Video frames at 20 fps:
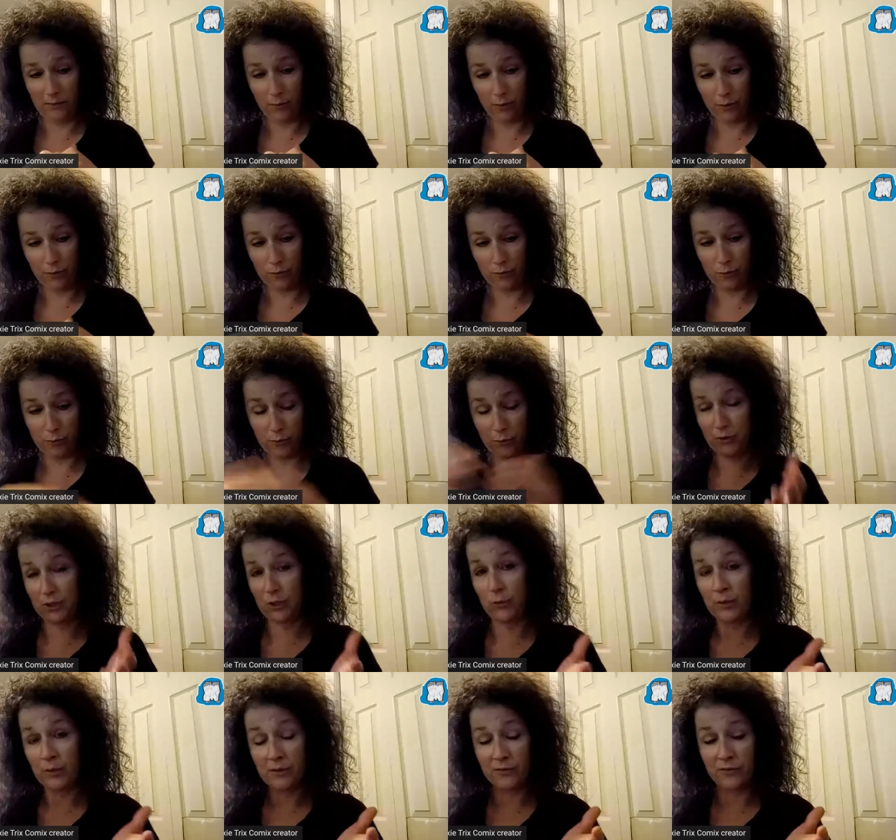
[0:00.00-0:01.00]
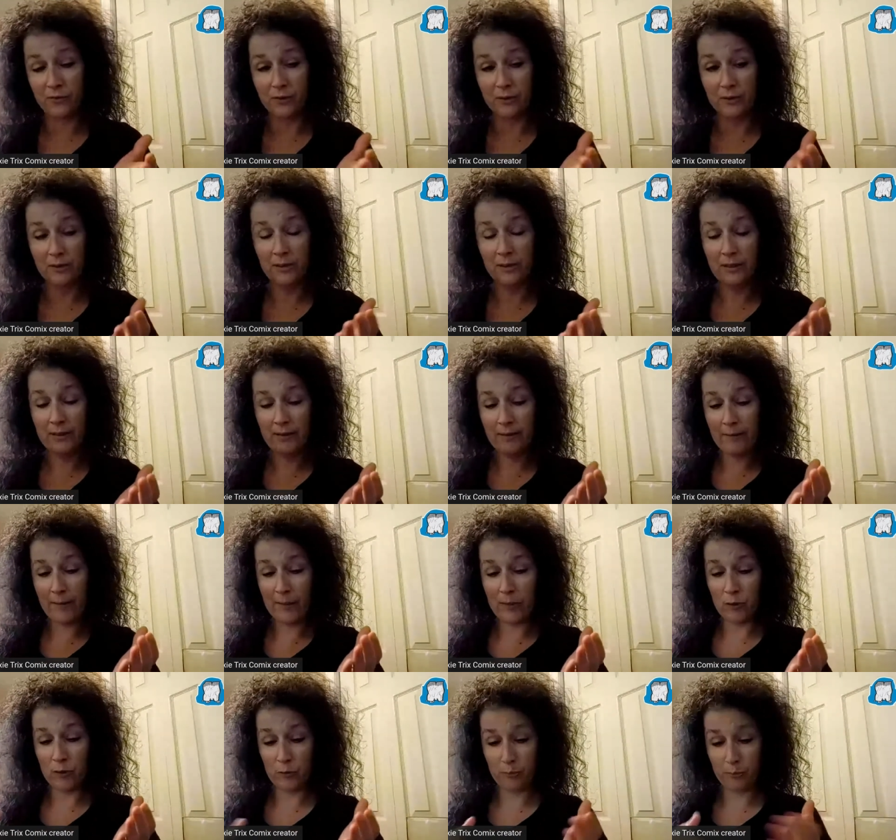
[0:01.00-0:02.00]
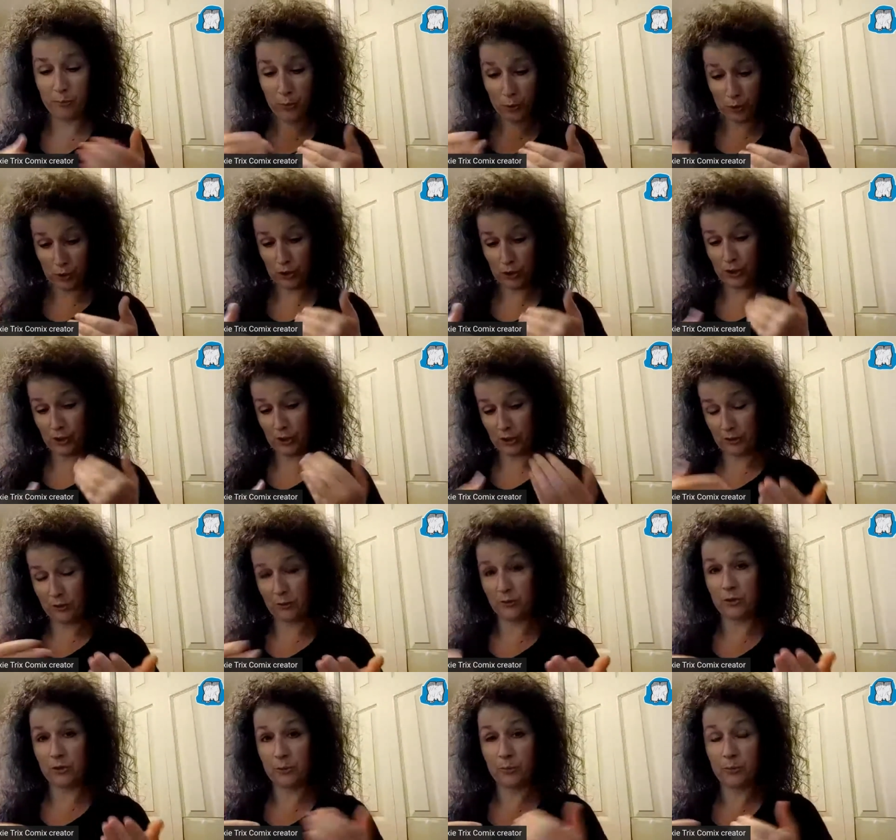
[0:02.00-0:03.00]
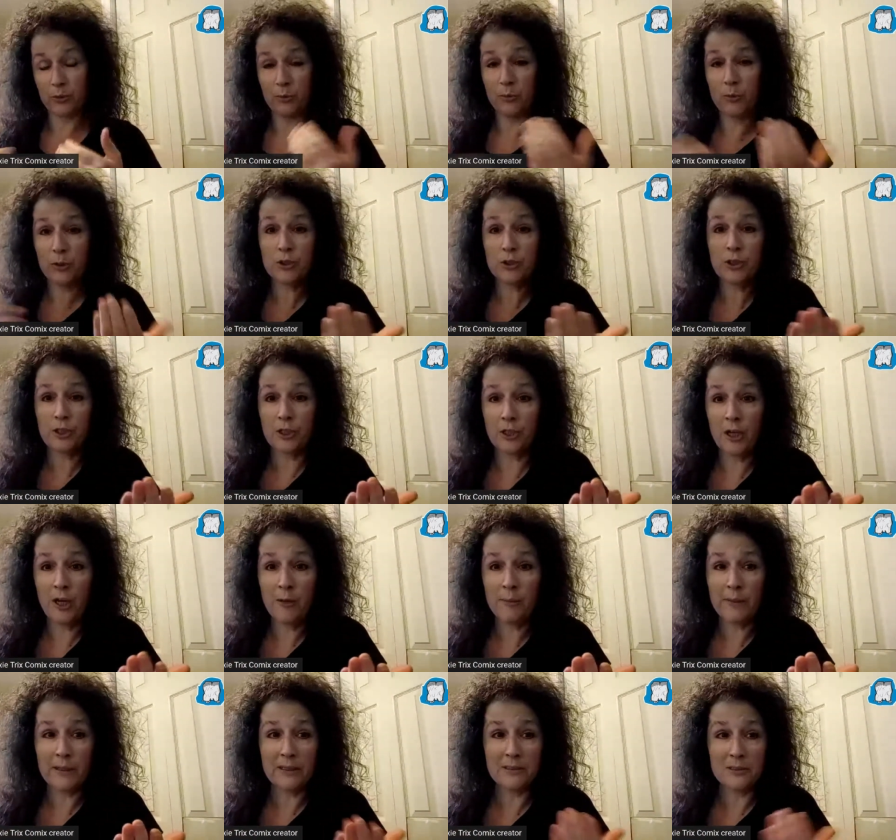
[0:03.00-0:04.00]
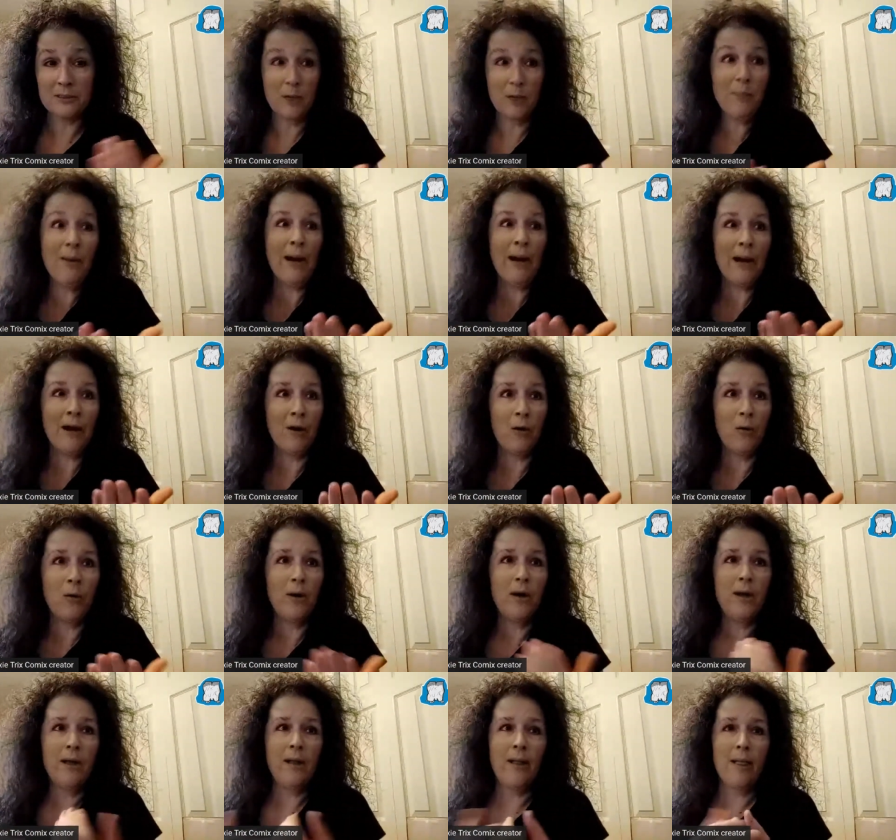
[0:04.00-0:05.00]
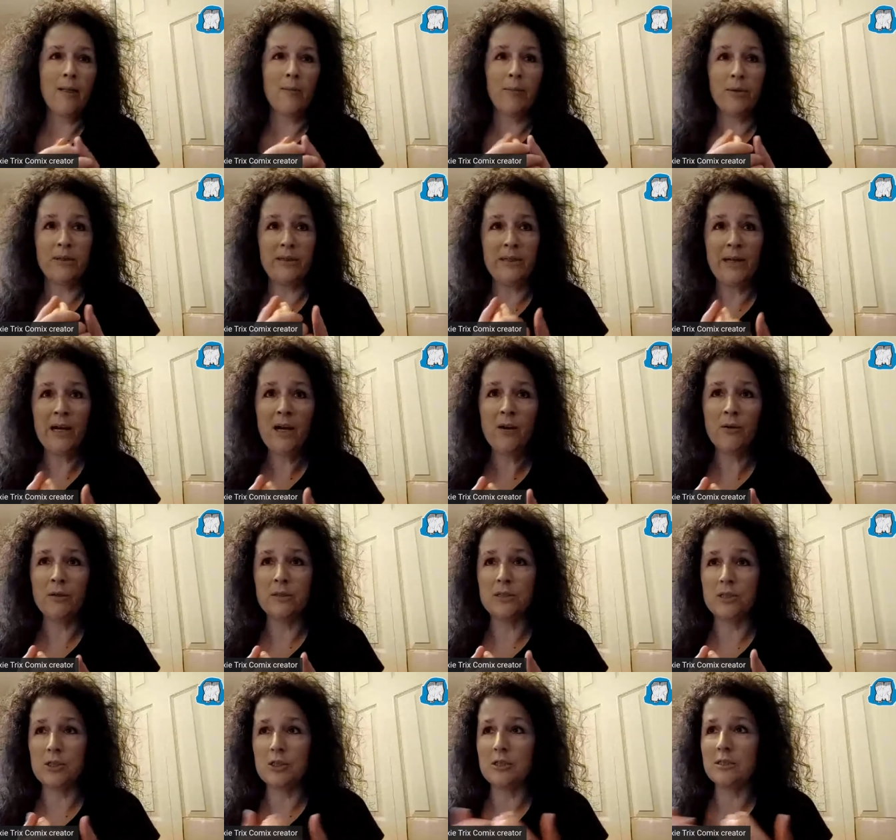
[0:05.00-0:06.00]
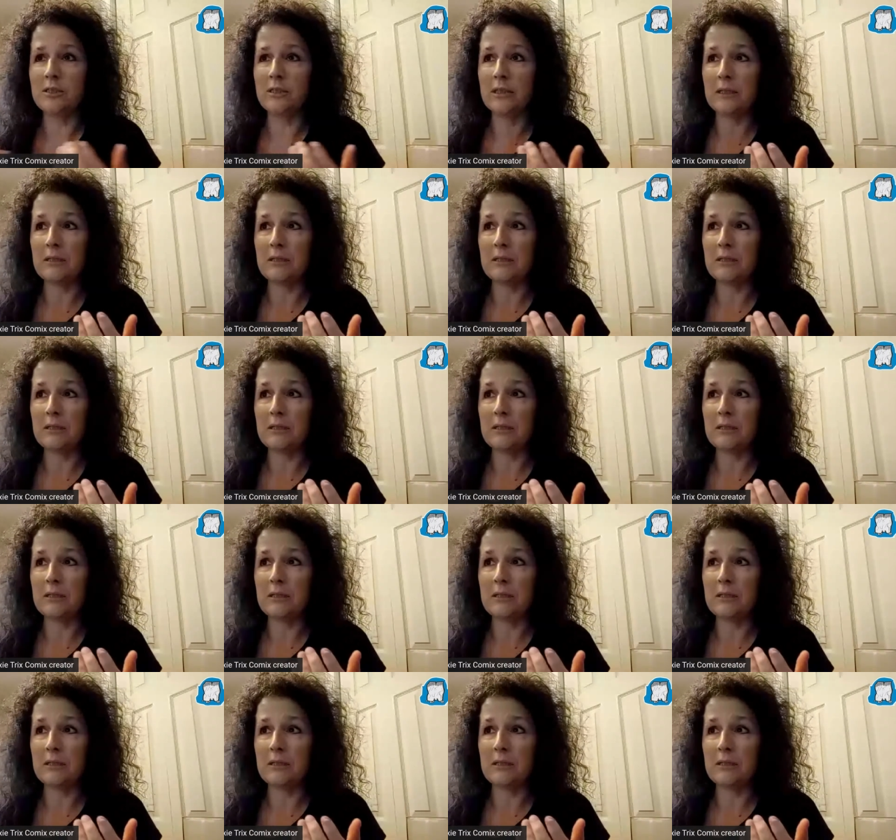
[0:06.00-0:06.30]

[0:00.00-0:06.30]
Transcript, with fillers: uh, through Project Wonderful mm-hmm. to, push, to, to, push your comics somehow. But now it's just